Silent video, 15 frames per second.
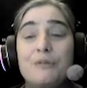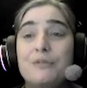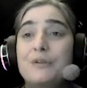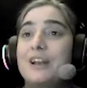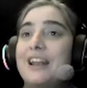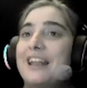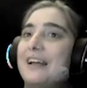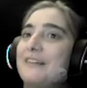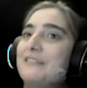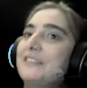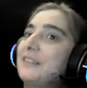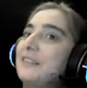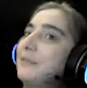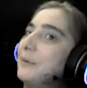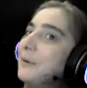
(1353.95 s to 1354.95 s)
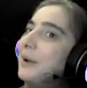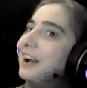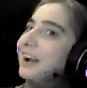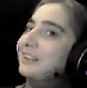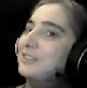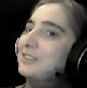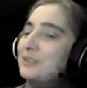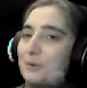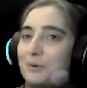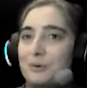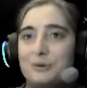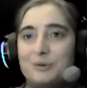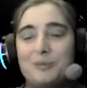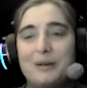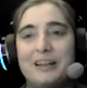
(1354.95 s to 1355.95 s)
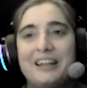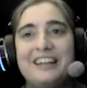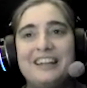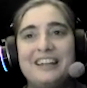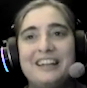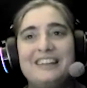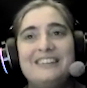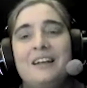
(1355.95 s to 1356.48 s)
the left and the right shoulder blade,